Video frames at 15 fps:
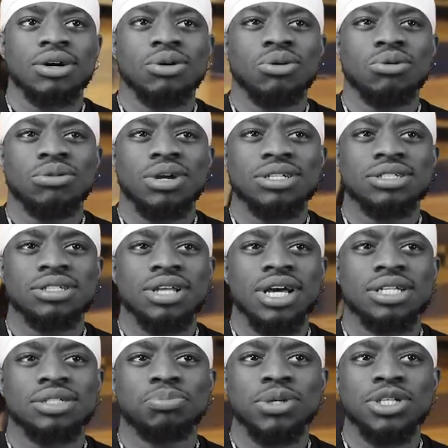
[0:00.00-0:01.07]
Ooh, that's a
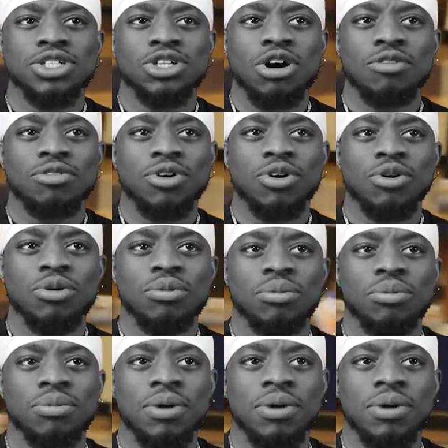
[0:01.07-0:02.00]
nice push off, Coop.